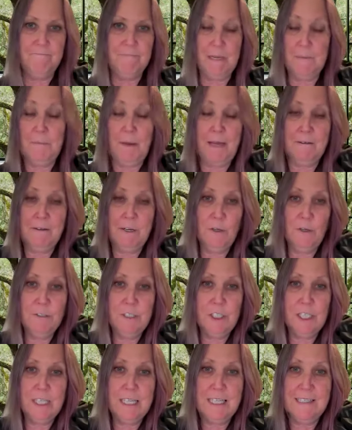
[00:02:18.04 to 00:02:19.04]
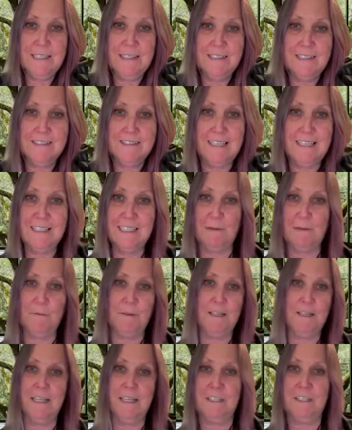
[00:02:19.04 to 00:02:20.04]
about who she is and some
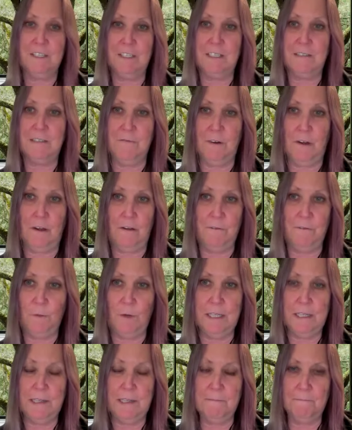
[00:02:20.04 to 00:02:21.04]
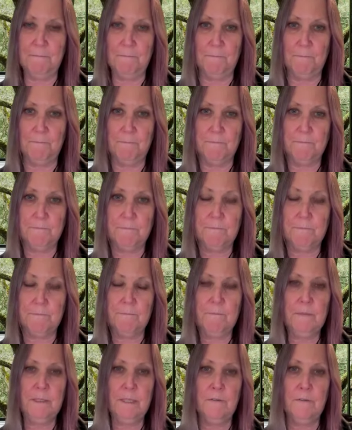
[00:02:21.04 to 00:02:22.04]
of the things she's involved with.
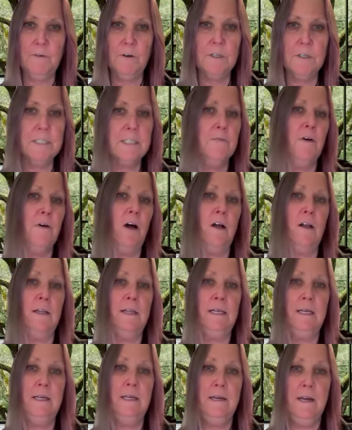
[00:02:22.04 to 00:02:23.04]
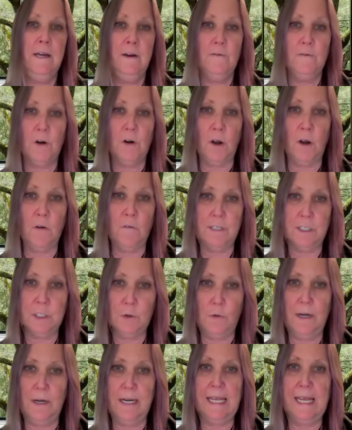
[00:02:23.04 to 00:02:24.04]
First of all, for over
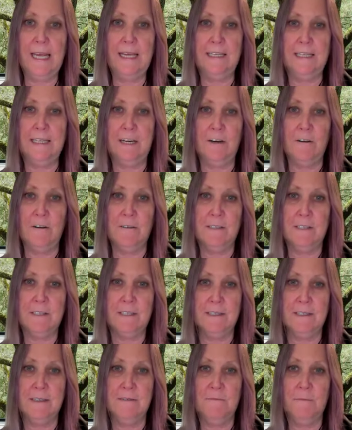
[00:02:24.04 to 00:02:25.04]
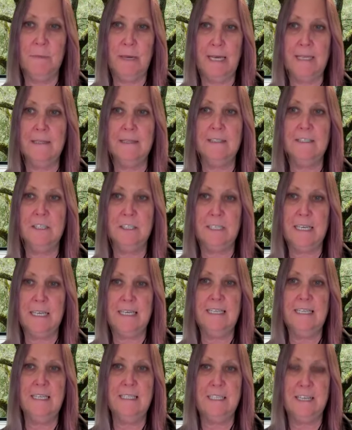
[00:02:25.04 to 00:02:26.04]
28 years, Beth
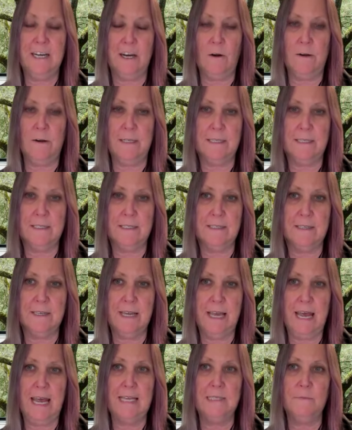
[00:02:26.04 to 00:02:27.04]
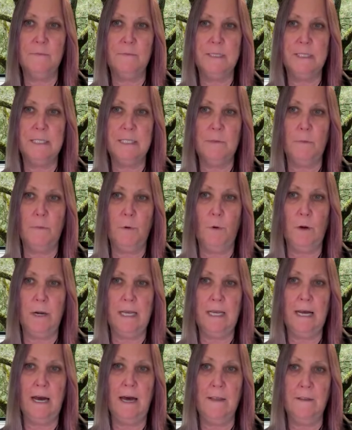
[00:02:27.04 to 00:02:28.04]
Shekinah Terrence has been
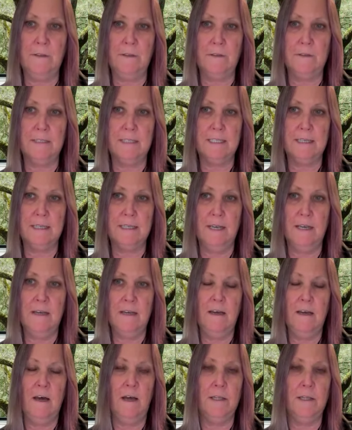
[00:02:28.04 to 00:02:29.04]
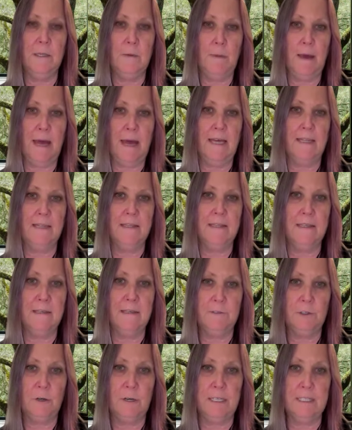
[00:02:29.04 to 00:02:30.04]
supporting others on the path
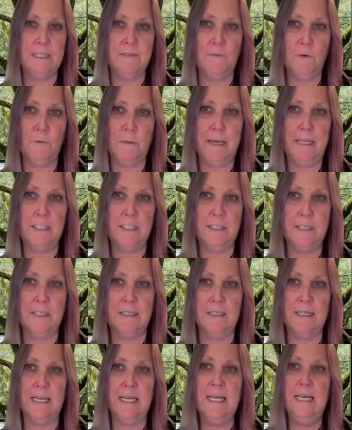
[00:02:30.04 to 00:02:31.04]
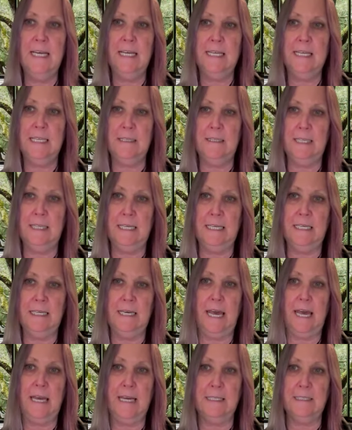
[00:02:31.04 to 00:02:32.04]
of transformation,
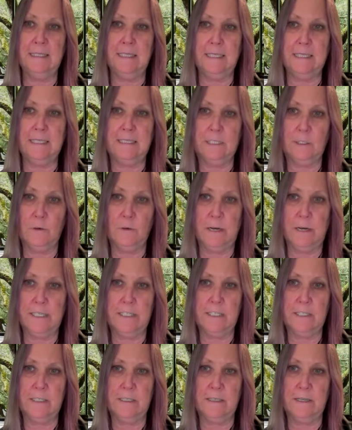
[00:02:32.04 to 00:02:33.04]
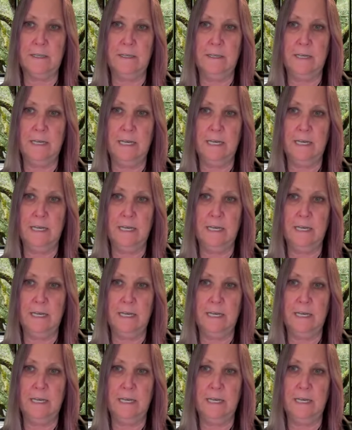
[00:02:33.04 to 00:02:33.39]
healing, and integration.